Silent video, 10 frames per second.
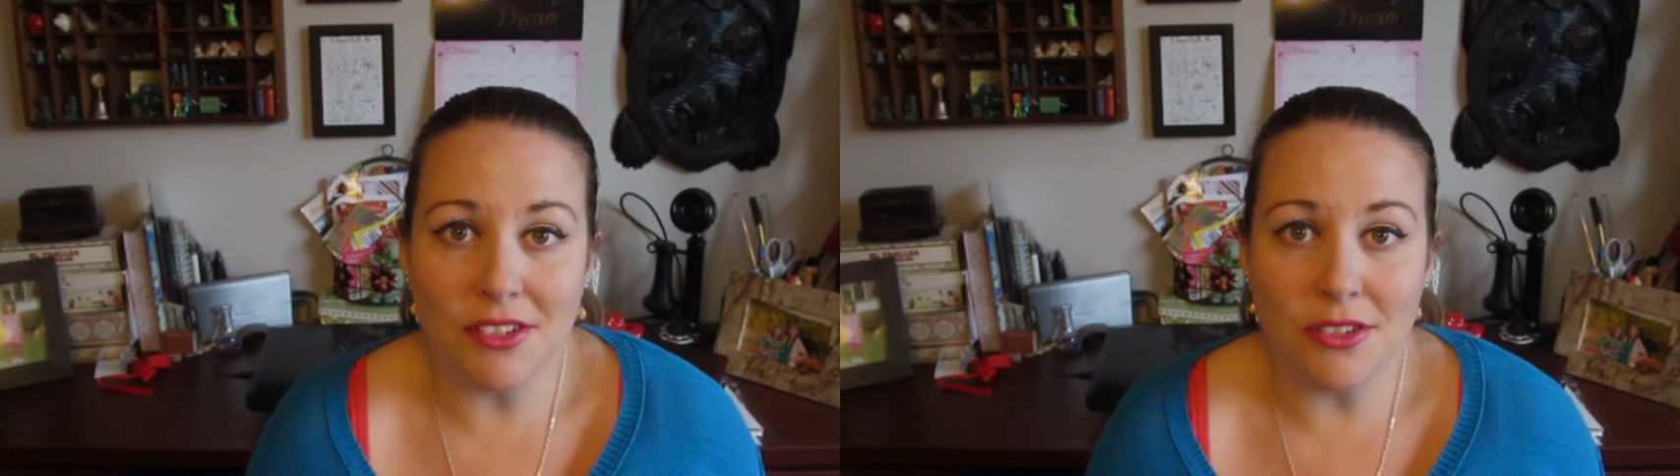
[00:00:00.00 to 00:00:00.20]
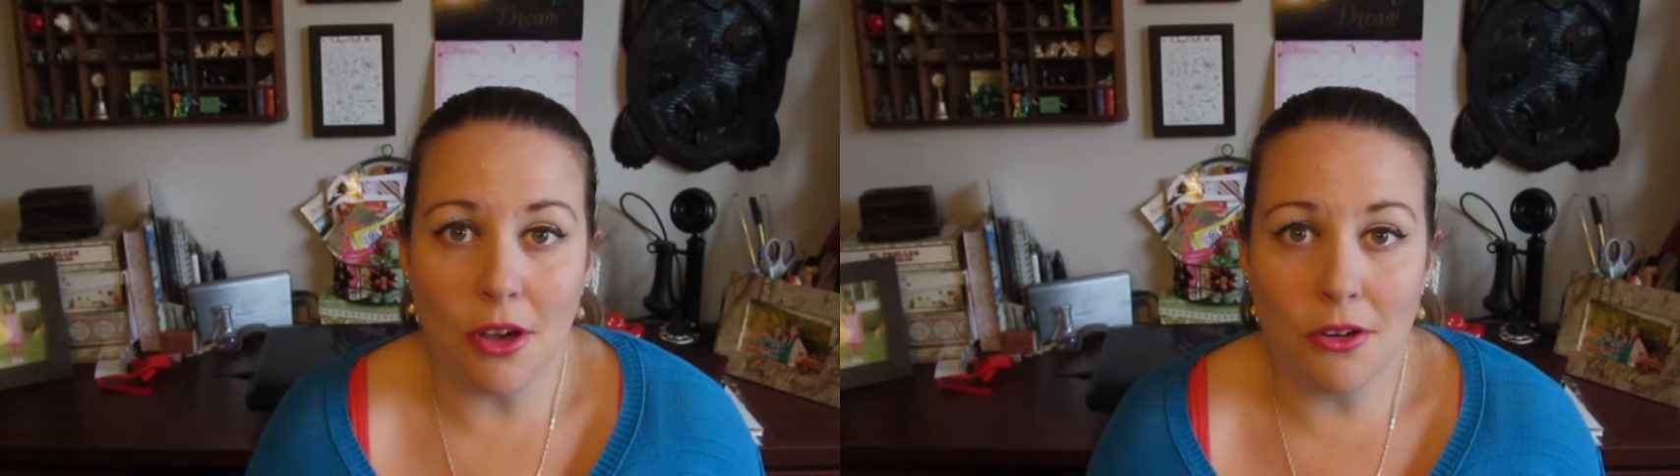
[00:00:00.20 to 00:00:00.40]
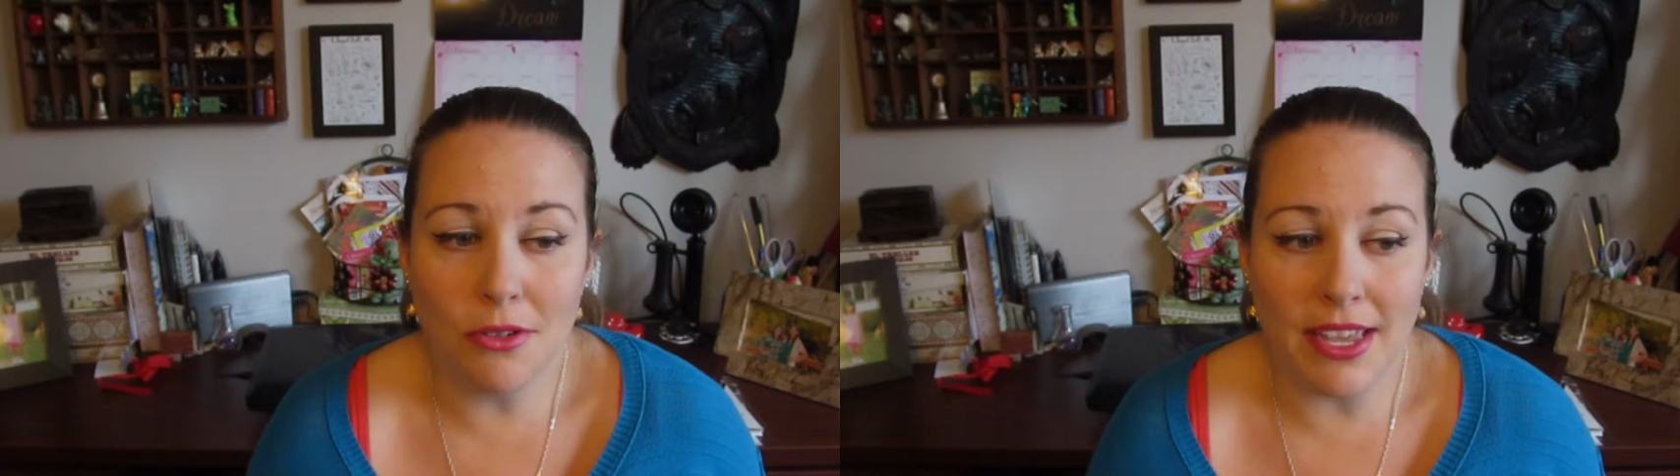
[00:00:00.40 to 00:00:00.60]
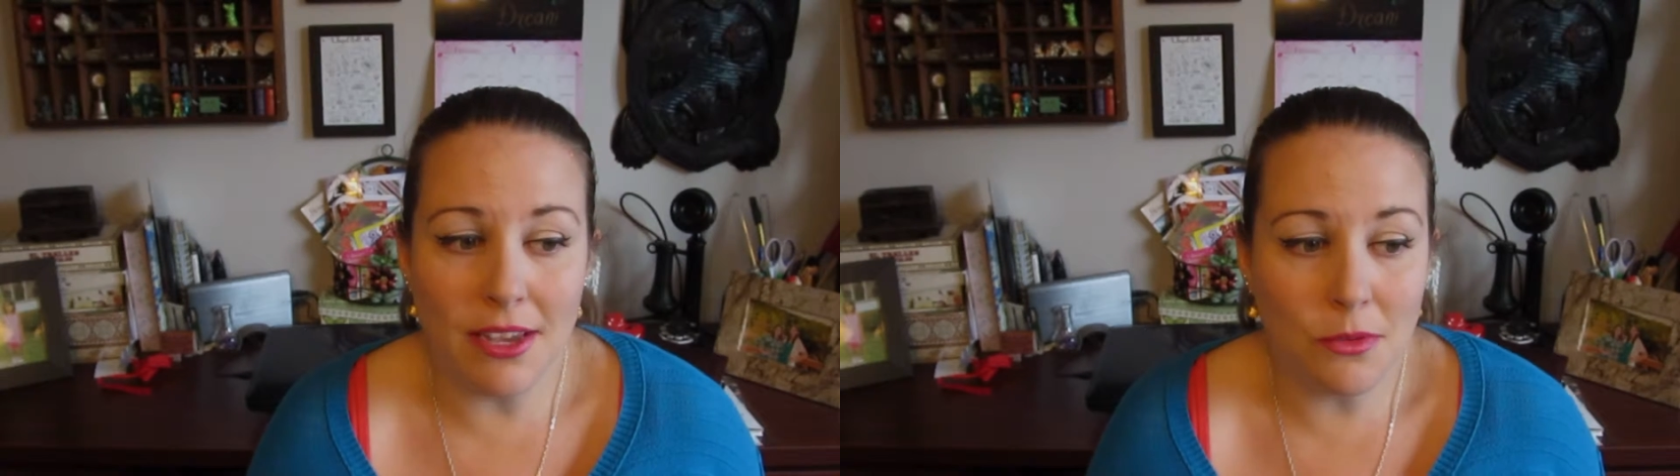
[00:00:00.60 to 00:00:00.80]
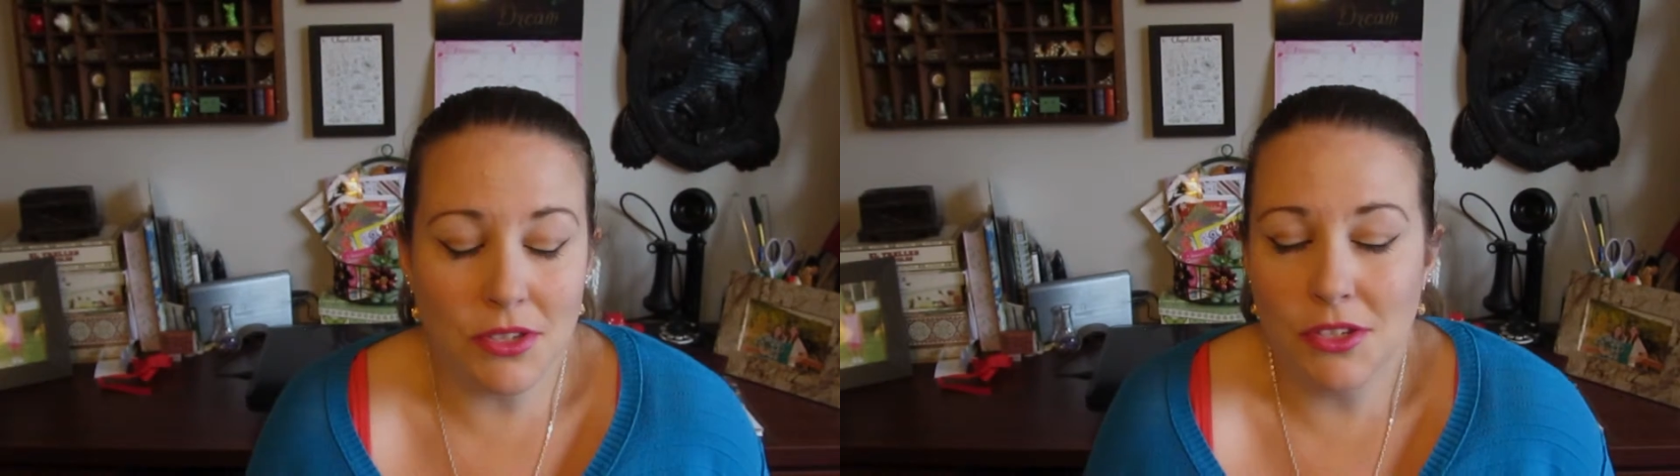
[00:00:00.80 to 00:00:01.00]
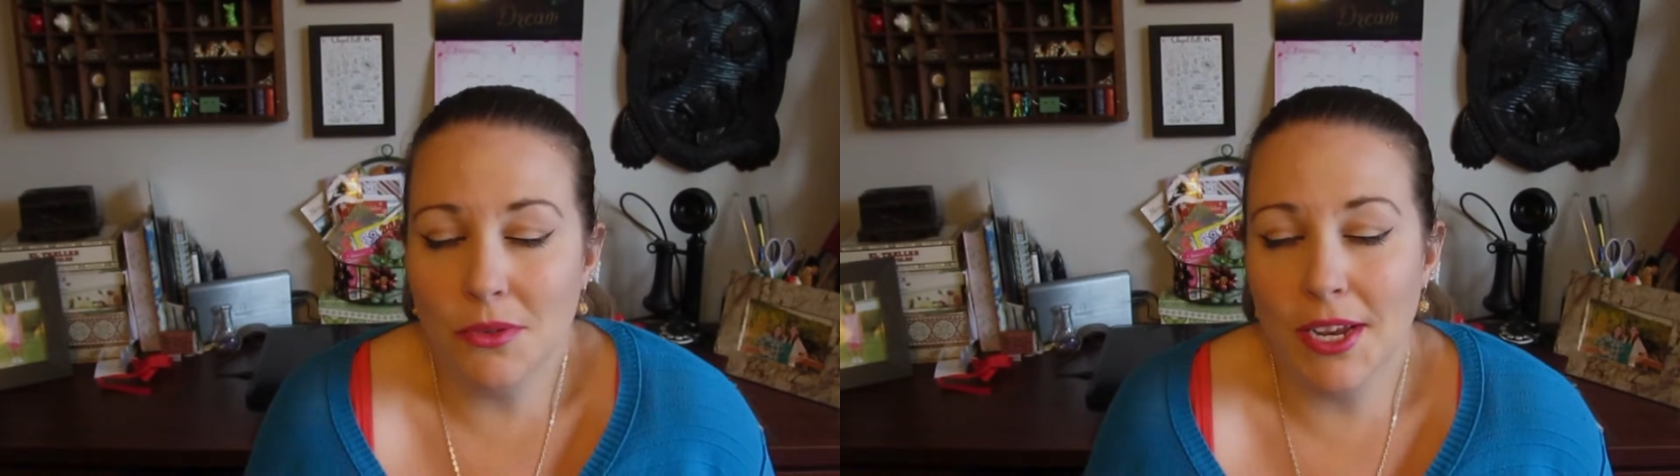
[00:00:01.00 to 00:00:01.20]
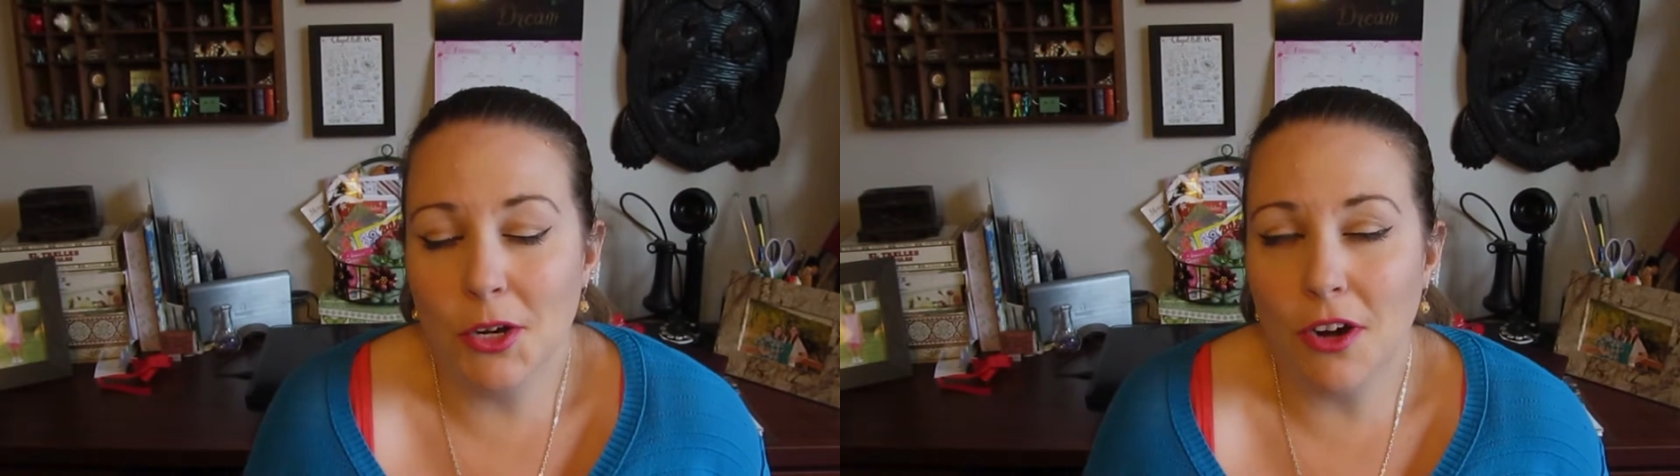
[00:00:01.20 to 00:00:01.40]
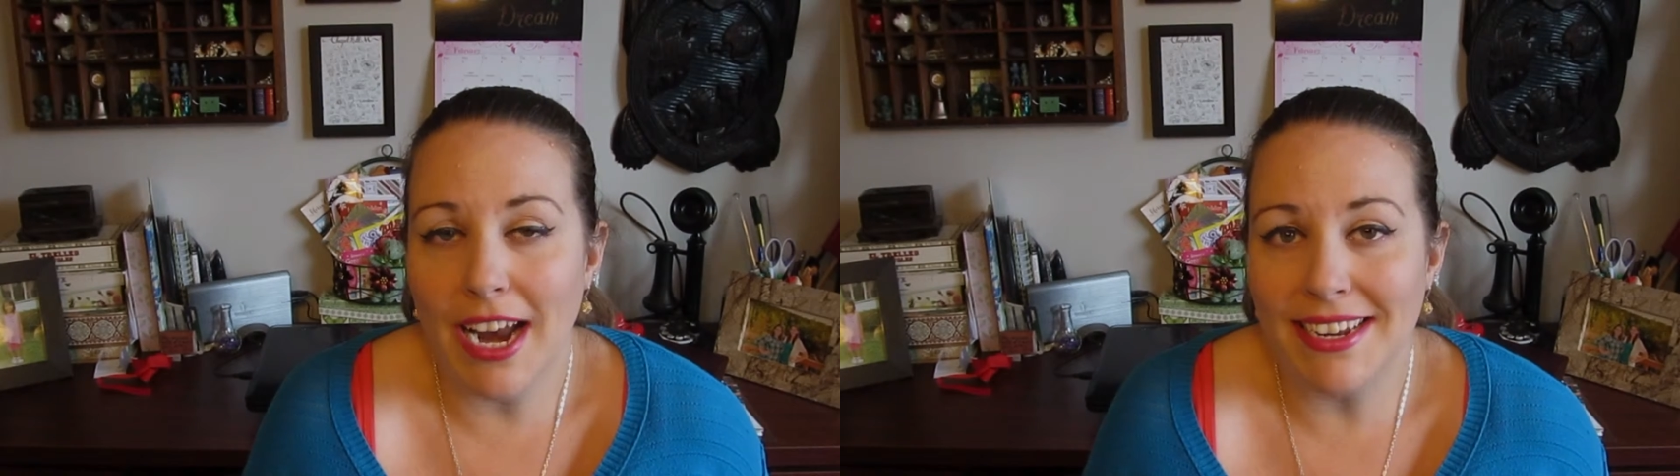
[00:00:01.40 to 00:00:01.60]
so it was doing
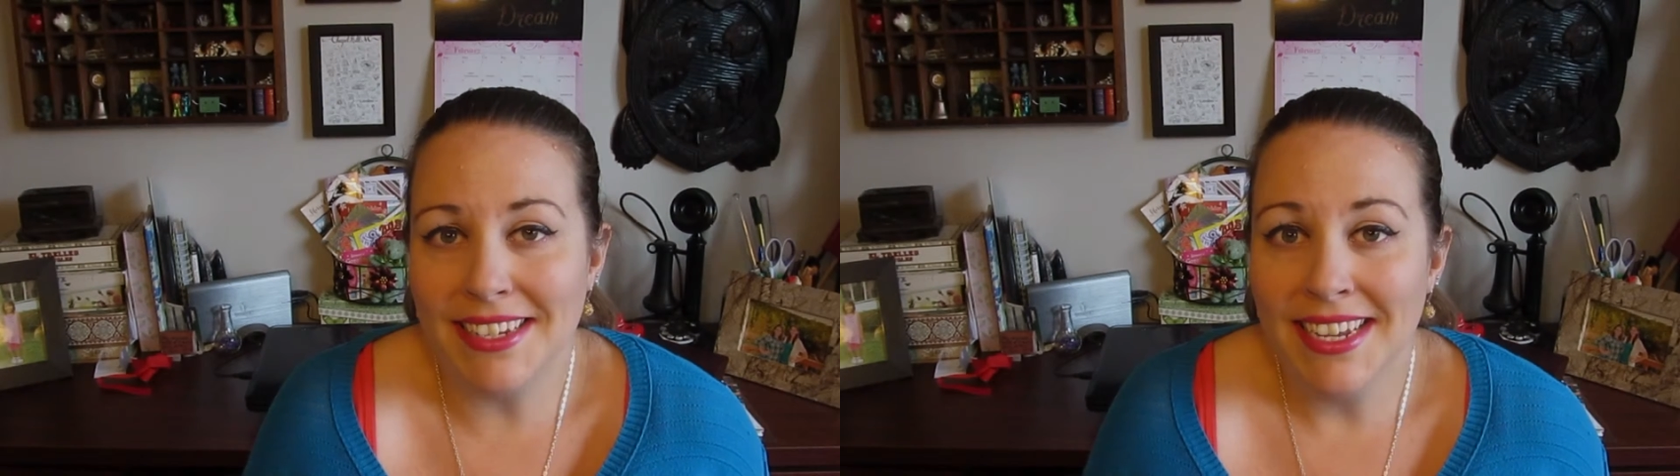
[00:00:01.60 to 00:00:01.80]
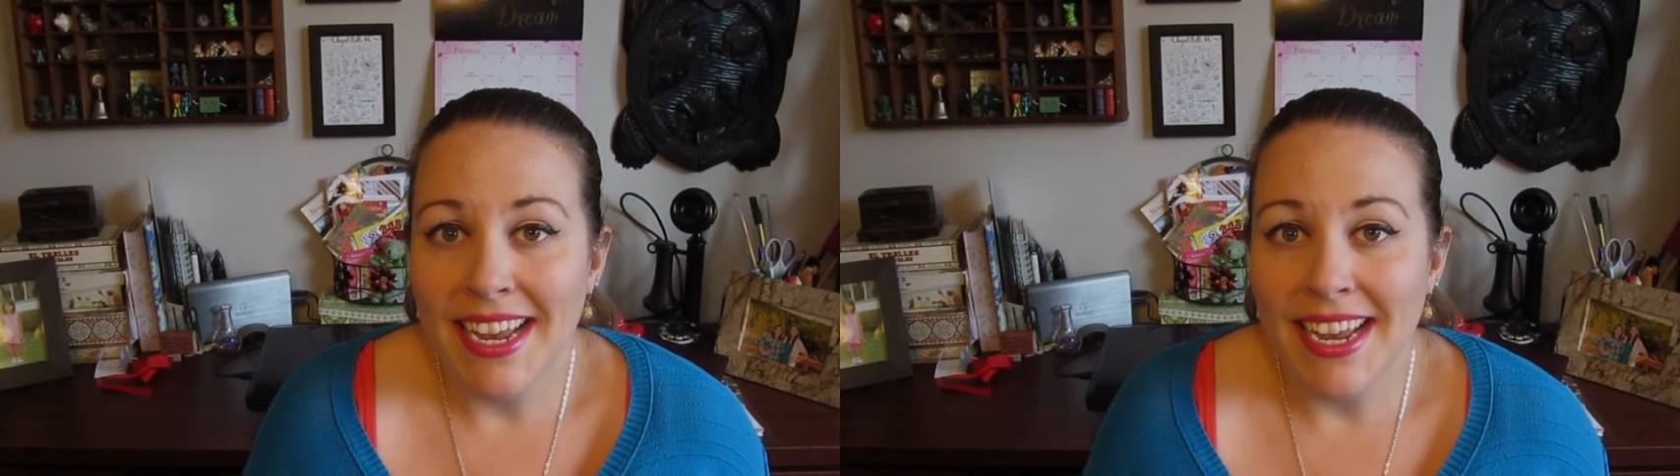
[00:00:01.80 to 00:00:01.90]
great